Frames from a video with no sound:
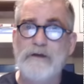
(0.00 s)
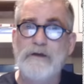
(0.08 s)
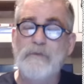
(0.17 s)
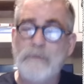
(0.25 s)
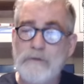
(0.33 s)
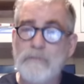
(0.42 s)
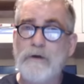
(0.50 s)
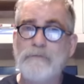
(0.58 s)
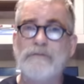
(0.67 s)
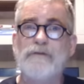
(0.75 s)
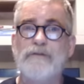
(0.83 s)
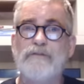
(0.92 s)
We
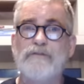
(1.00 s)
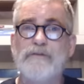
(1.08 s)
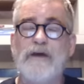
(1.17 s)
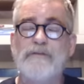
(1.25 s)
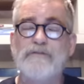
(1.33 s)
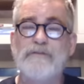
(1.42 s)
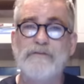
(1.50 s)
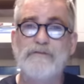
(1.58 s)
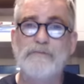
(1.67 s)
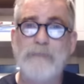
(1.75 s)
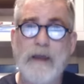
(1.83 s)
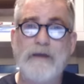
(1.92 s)
want to discuss
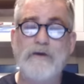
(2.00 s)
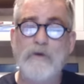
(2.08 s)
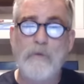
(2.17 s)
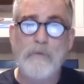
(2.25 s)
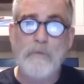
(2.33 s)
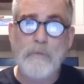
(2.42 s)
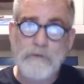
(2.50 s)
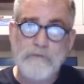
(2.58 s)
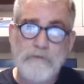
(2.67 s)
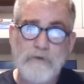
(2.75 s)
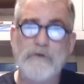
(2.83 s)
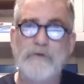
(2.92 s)
this matter
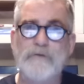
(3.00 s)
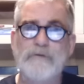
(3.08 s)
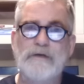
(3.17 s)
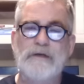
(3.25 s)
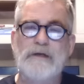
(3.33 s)
with you.